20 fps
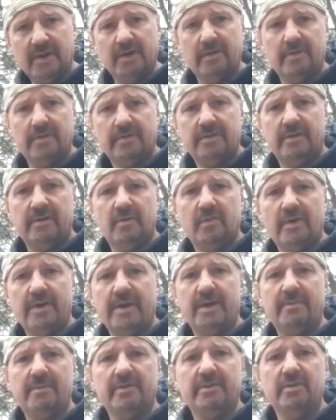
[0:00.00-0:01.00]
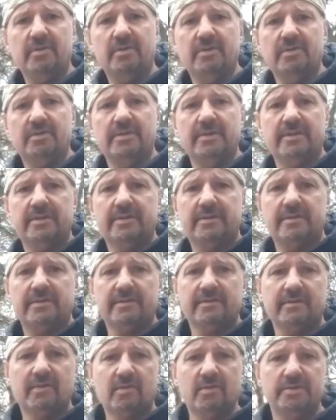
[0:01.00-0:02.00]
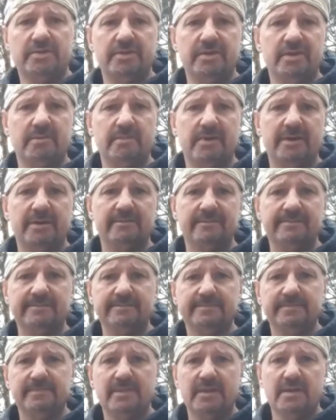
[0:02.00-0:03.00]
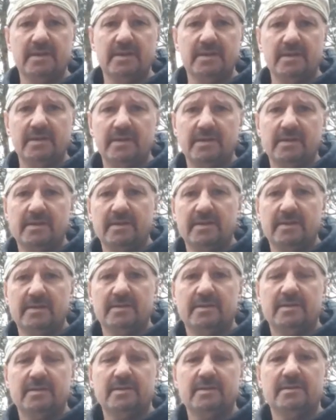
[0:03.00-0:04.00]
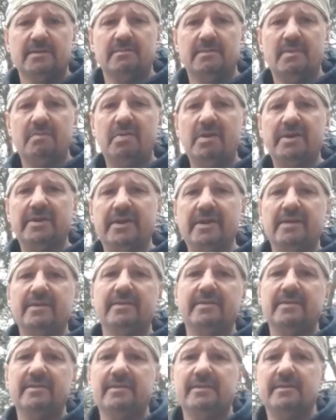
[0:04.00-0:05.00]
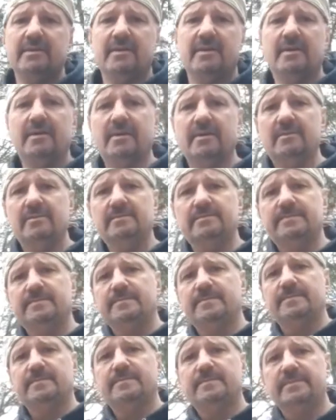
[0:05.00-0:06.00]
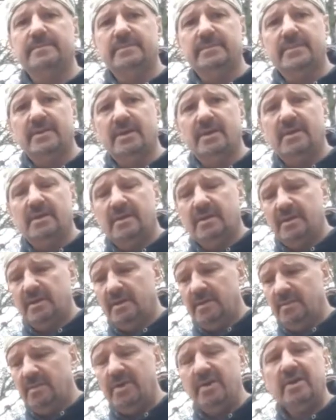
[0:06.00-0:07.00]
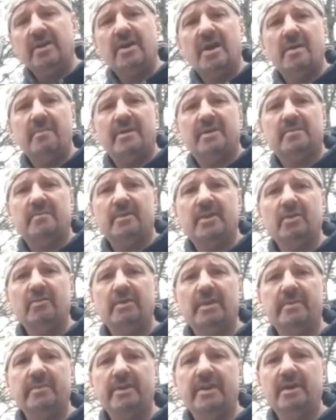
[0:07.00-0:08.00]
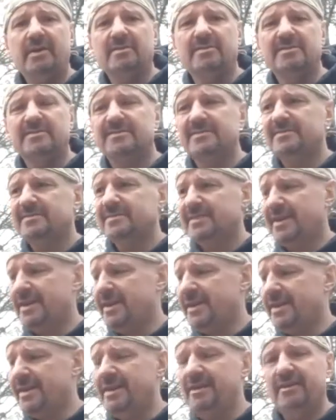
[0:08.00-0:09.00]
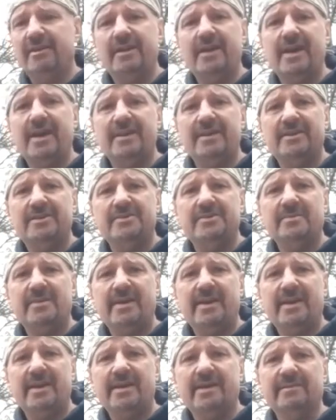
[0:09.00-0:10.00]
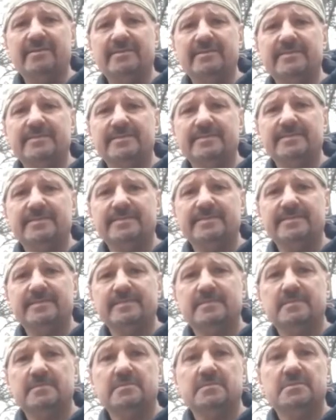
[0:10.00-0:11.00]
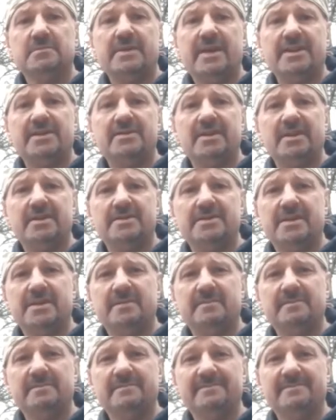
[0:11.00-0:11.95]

other than the way I'm going to do it with, of course, you know, my the bucket, um, put in the comments below and let me know. I'd like to hear any ideas you might have. Thanks ahead of time.